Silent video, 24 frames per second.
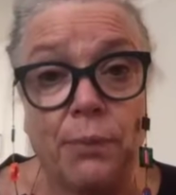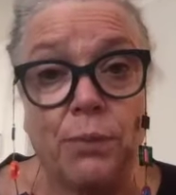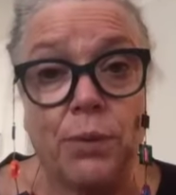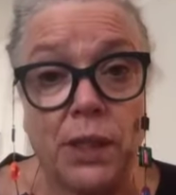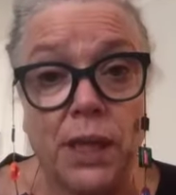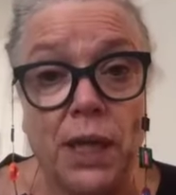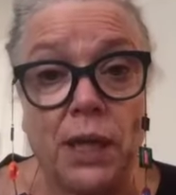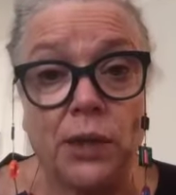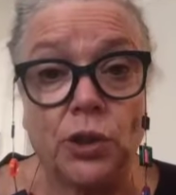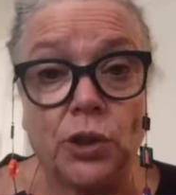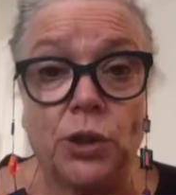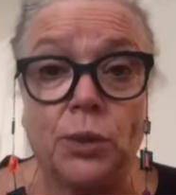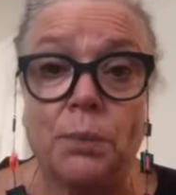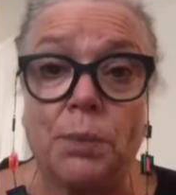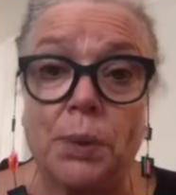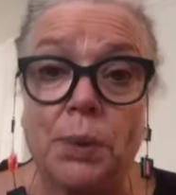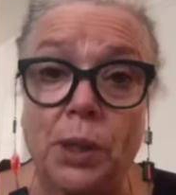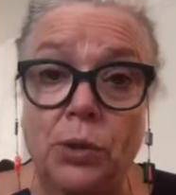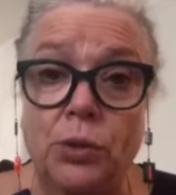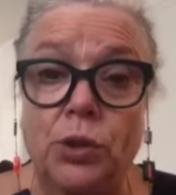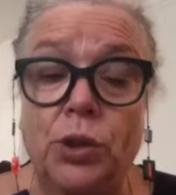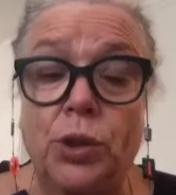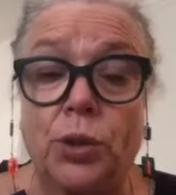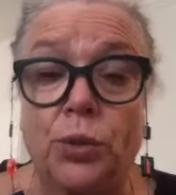reduction
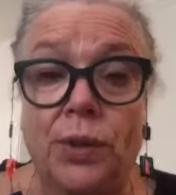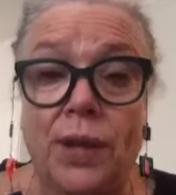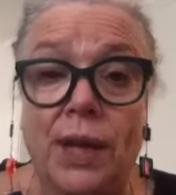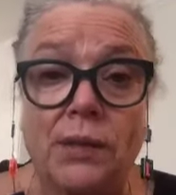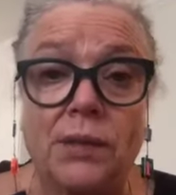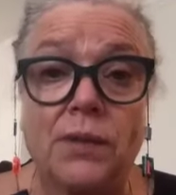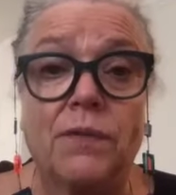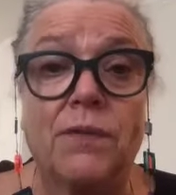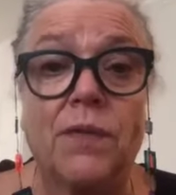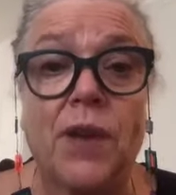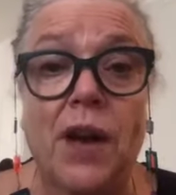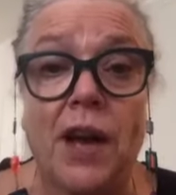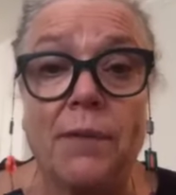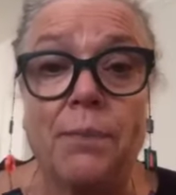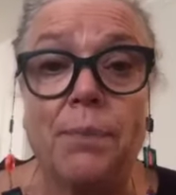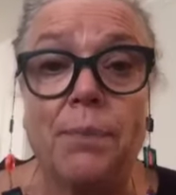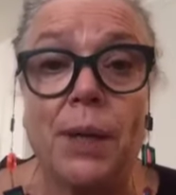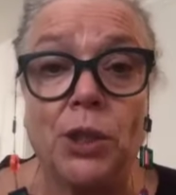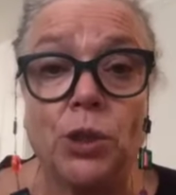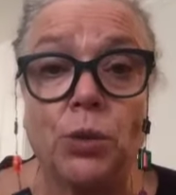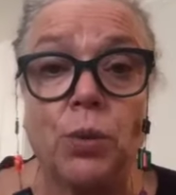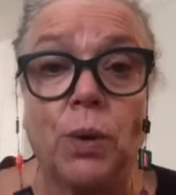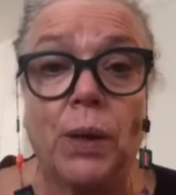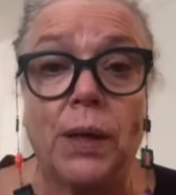below 2005 by
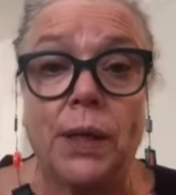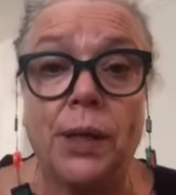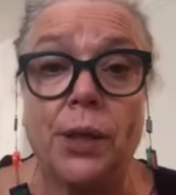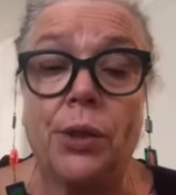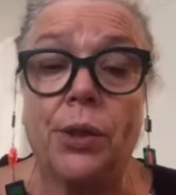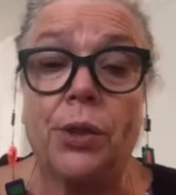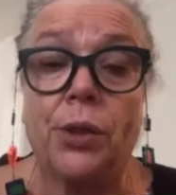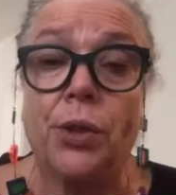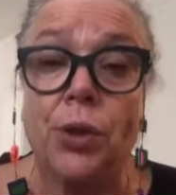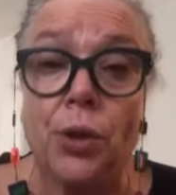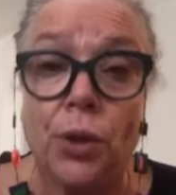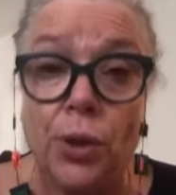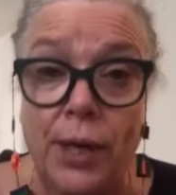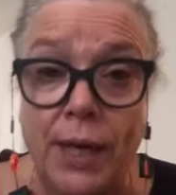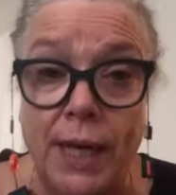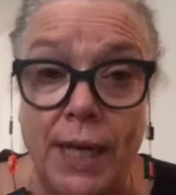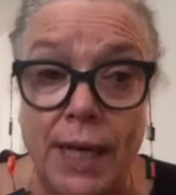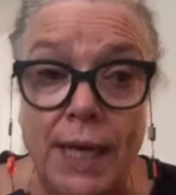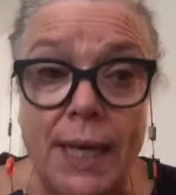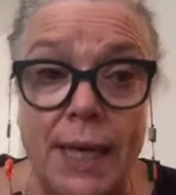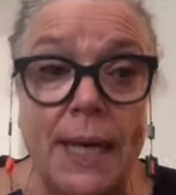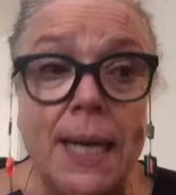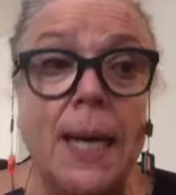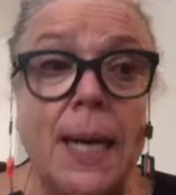
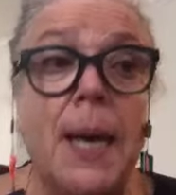2030.